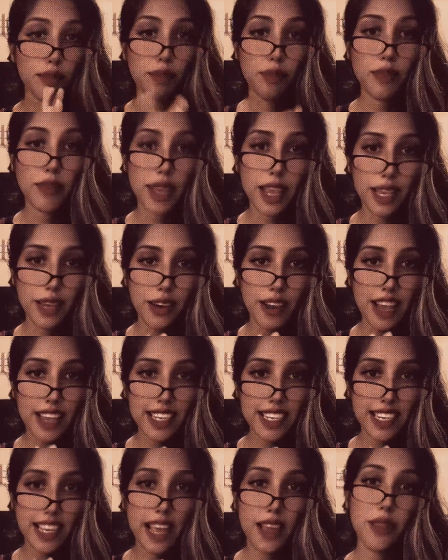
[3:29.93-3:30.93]
take your hands
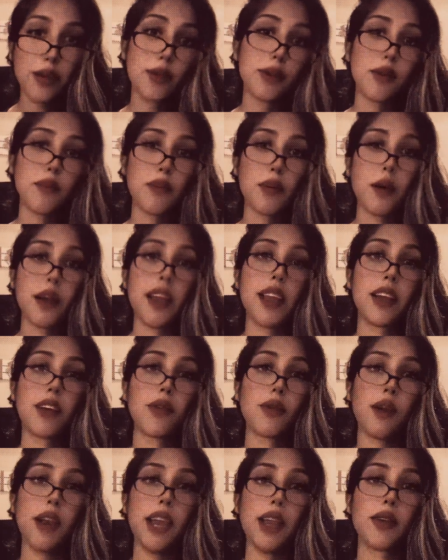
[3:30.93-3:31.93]
together and you pray,
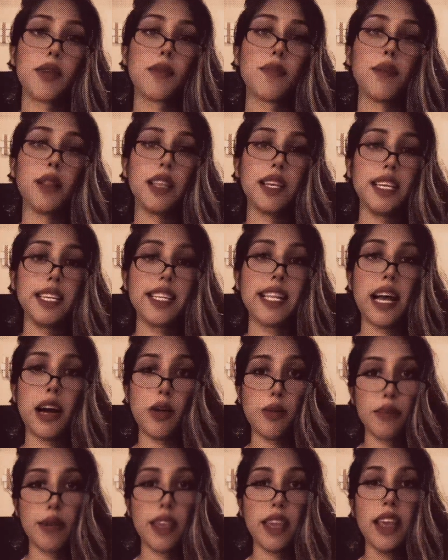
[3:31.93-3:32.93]
Creator, please help
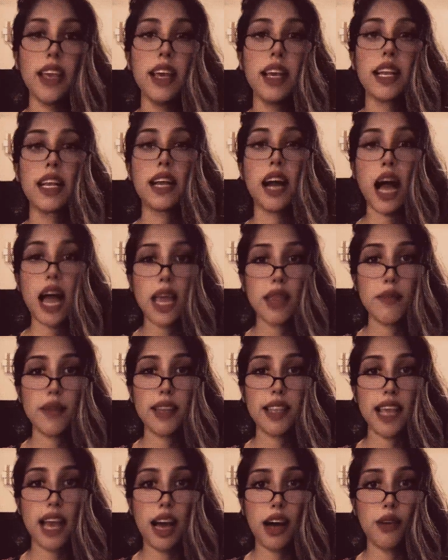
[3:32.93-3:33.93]
me, guide me
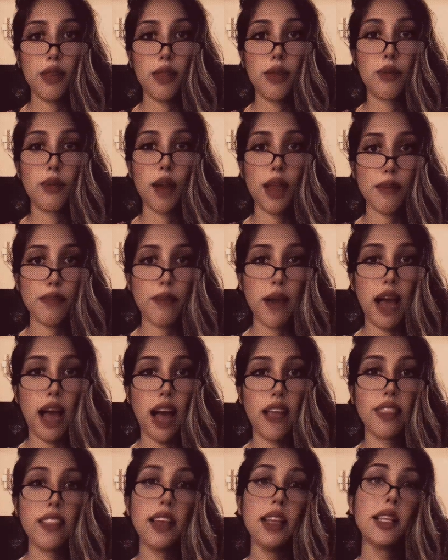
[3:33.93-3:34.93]
down the right
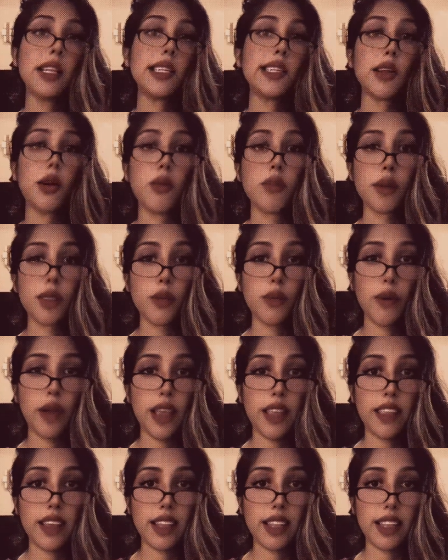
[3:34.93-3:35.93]
path, show me the way
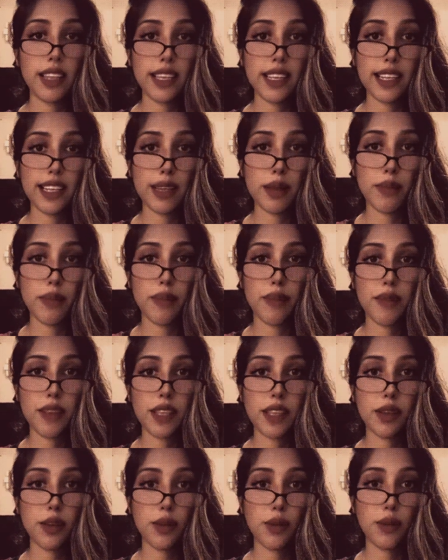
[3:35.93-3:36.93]
that leads
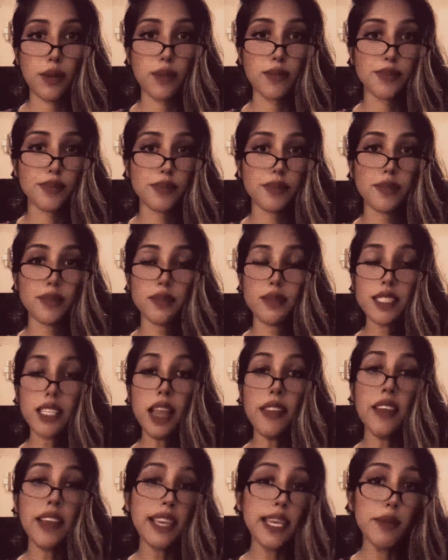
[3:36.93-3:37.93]
to
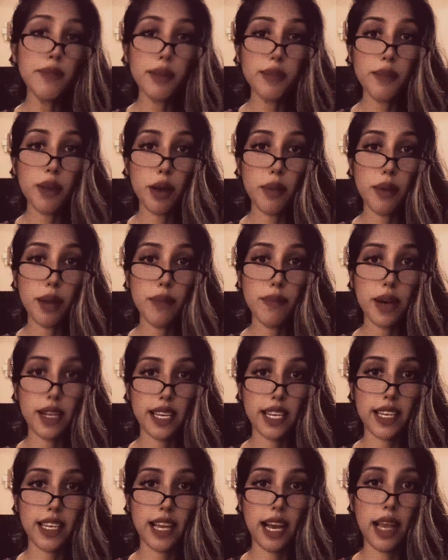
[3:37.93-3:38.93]
that keeps me on my
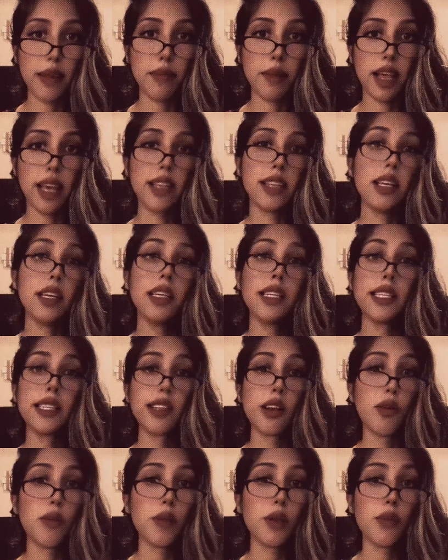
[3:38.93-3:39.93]
abundant timeline.
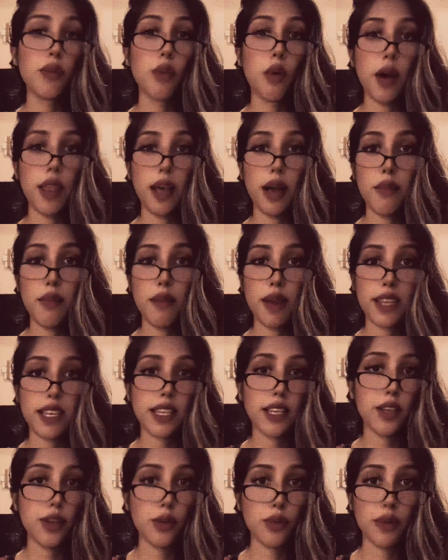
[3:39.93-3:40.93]
Show me what I'm meant to
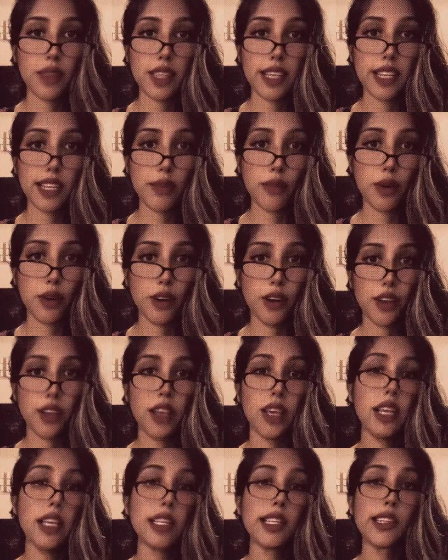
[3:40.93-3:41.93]
do in this world.
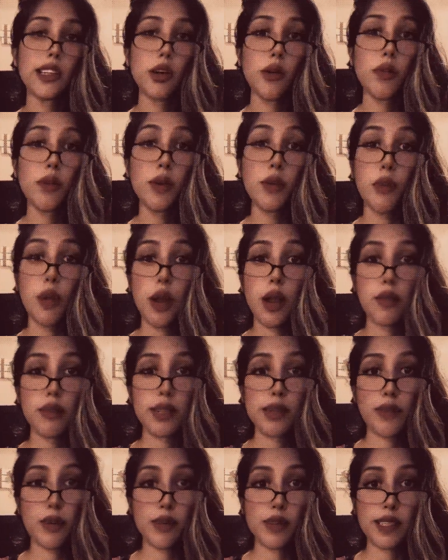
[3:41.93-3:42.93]
Show me where I'm
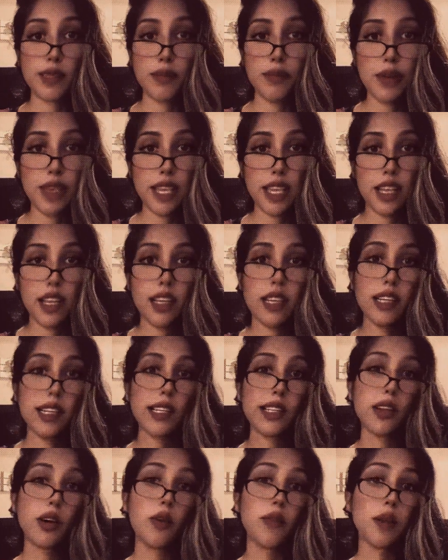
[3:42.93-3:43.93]
supposed to be.
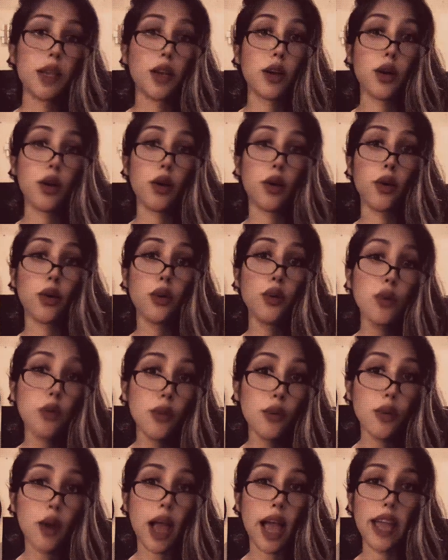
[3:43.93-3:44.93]
Show me
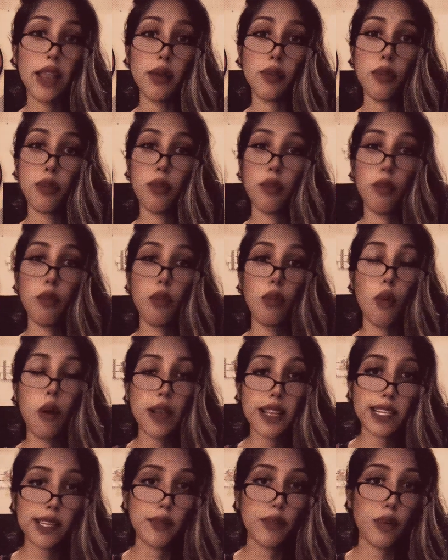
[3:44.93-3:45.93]
who and what
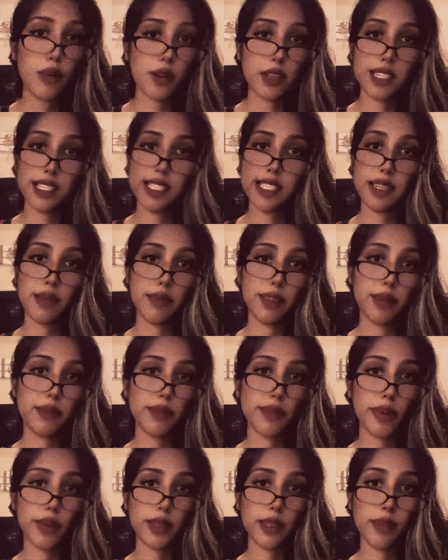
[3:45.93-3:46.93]
support systems I'm
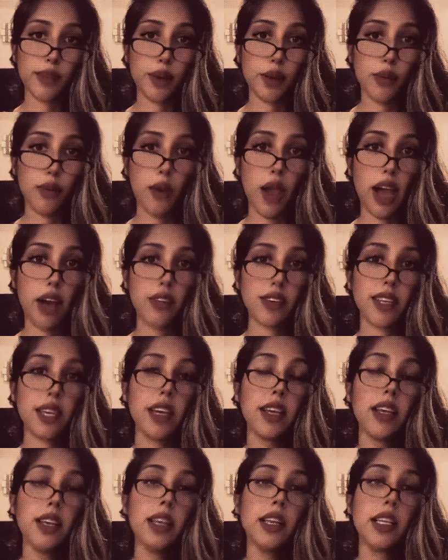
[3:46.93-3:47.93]
supposed to be around.
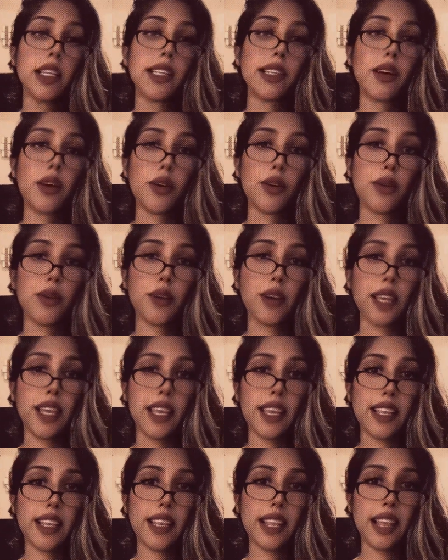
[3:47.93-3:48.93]
So
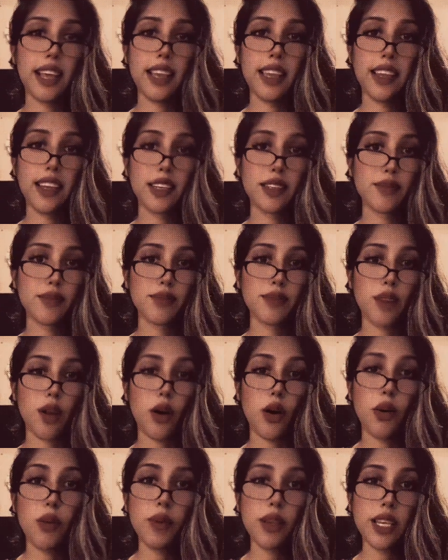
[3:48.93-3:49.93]
it's like
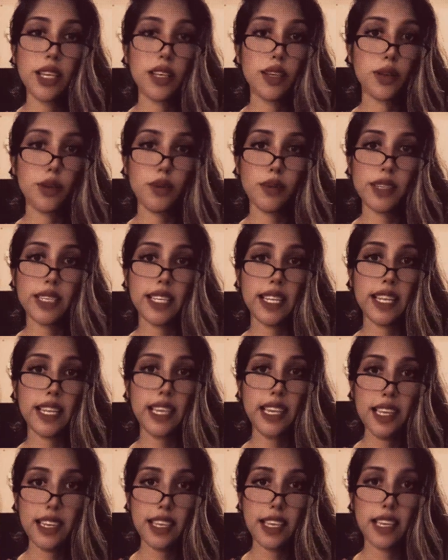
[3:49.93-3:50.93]
all we can do is
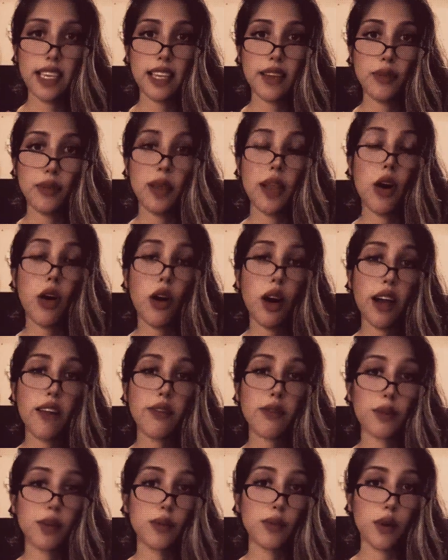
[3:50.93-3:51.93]
lean. We all have
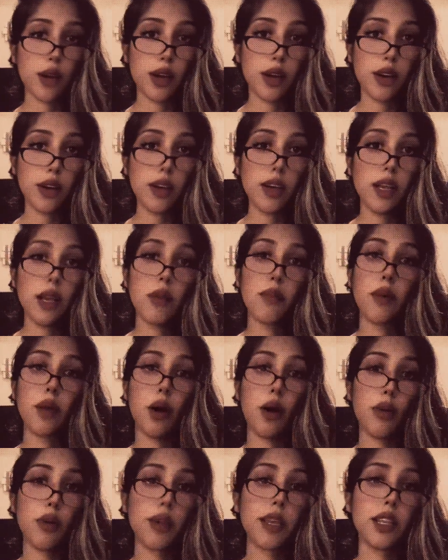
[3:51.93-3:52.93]
free will, but
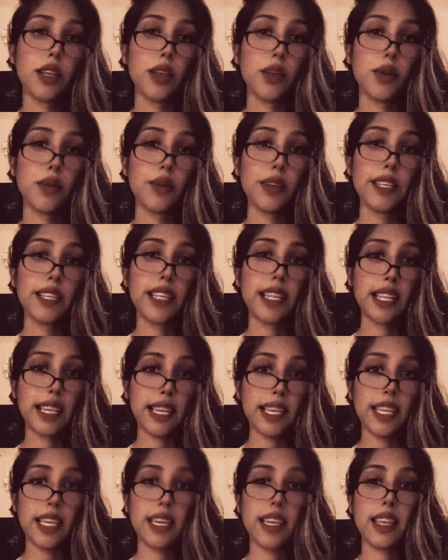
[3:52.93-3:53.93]
all we can do is
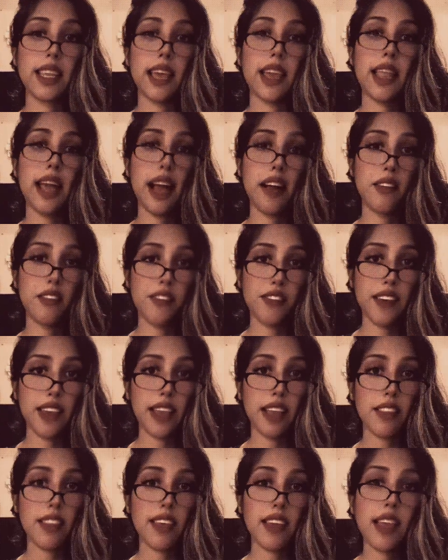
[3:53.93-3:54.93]
lean in and have
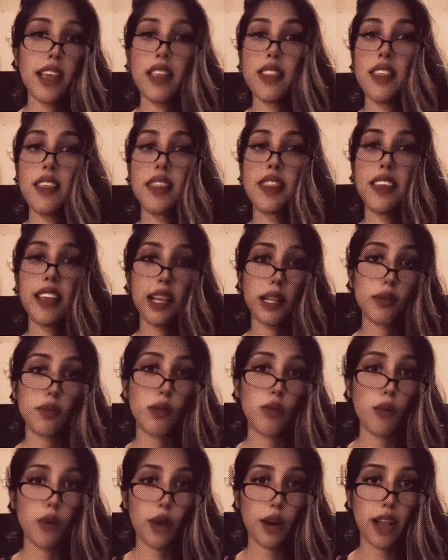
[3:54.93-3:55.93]
faith that things will
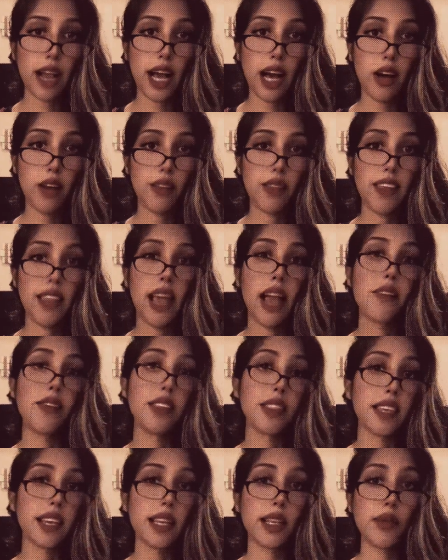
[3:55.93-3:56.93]
work out, that
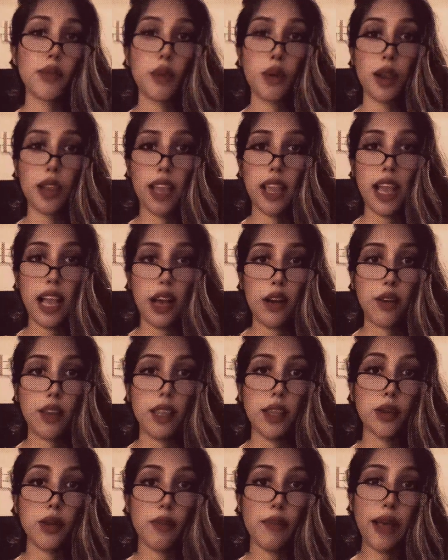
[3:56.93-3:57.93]
everything is working out in
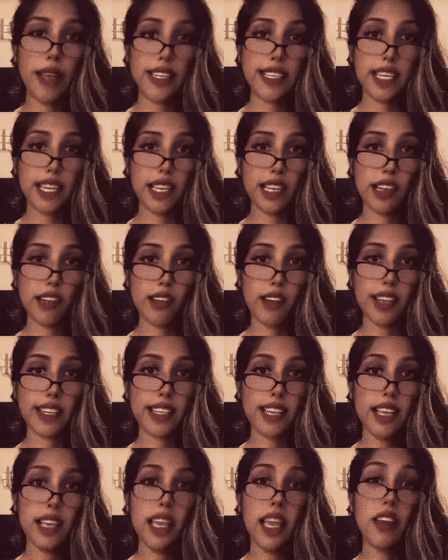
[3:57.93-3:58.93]
your best interest.
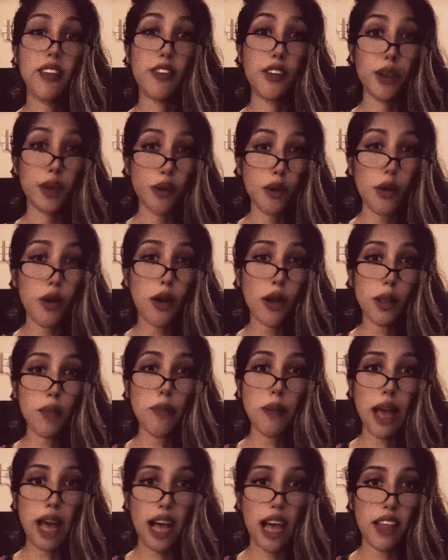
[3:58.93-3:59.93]
If you're on a
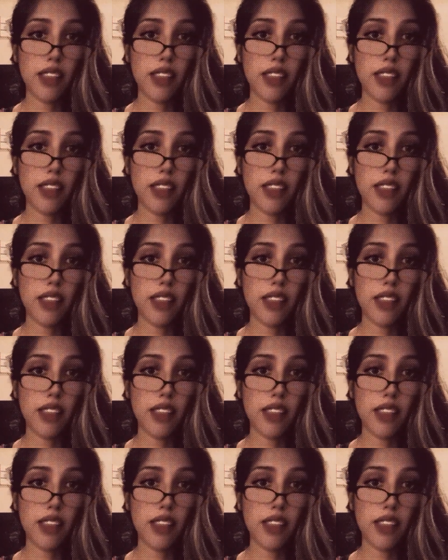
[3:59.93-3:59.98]
path